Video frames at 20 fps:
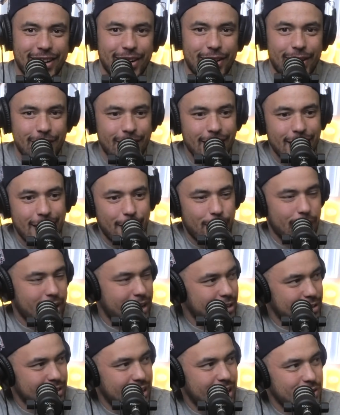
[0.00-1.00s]
So
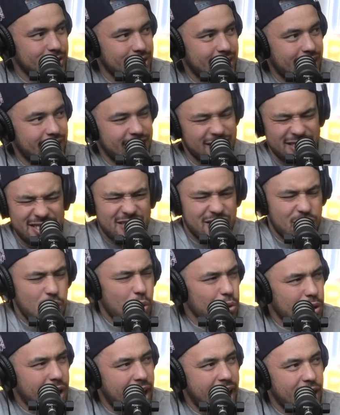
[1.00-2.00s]
he was
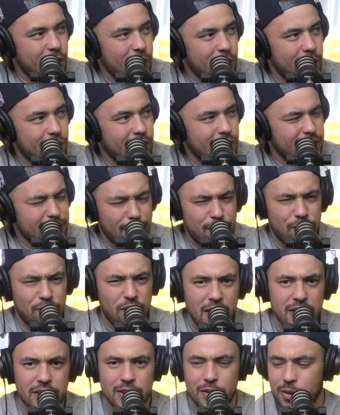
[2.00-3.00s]
just cool to hang around. I was like,
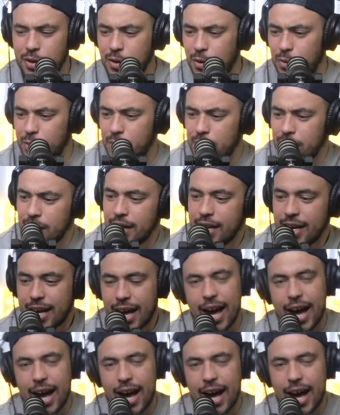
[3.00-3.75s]
fuck, you're cool.